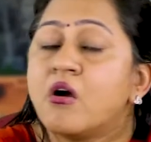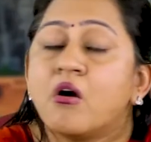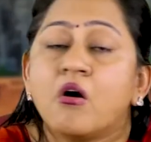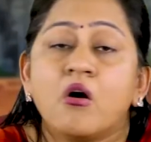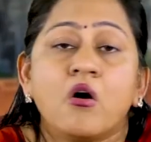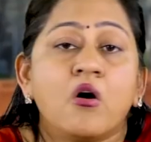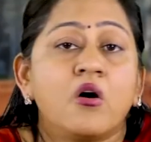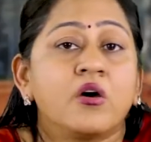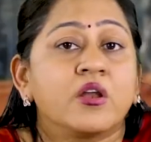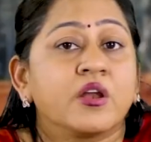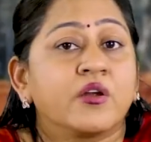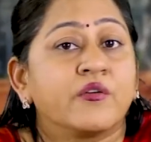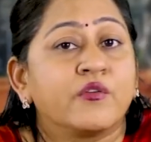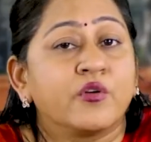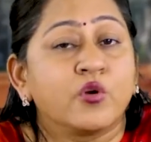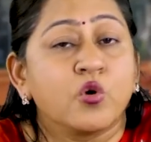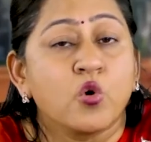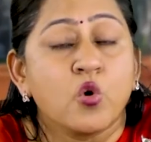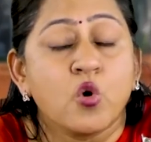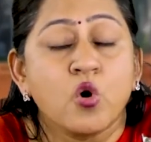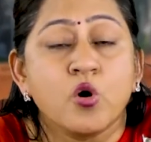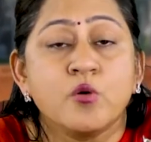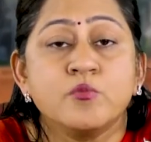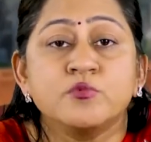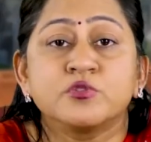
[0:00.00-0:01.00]
or our
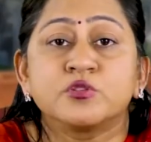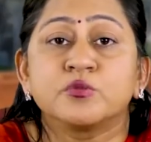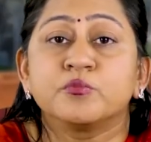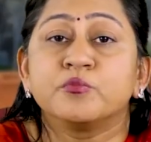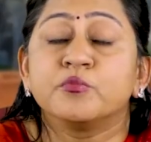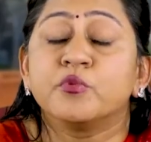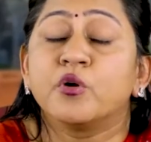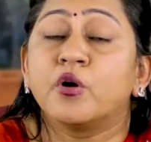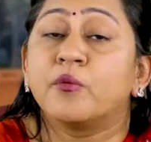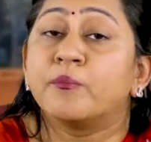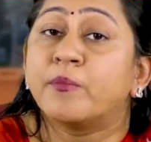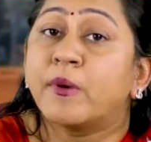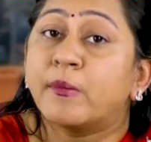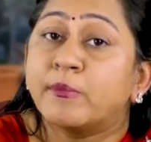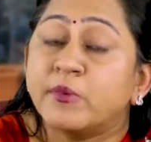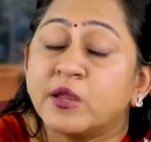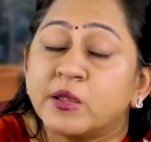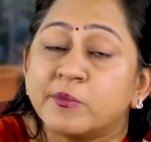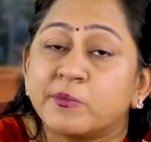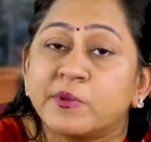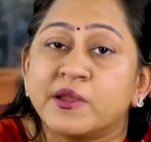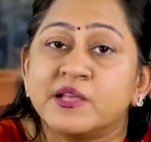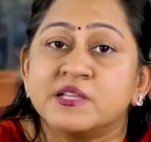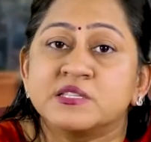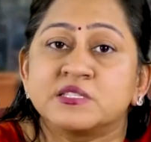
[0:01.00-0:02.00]
homes,
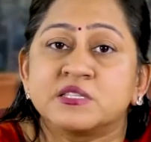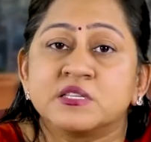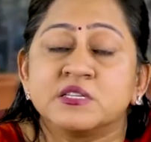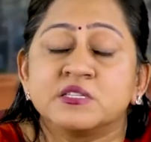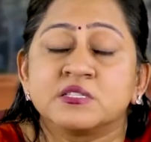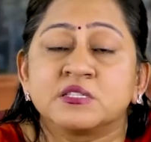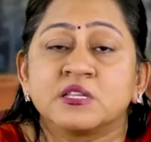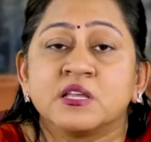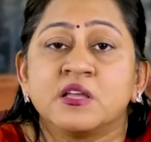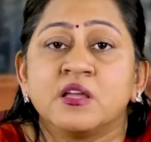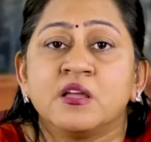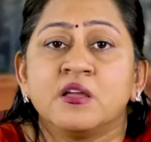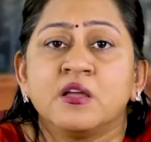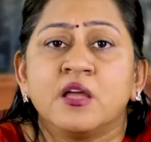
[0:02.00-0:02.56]
public places.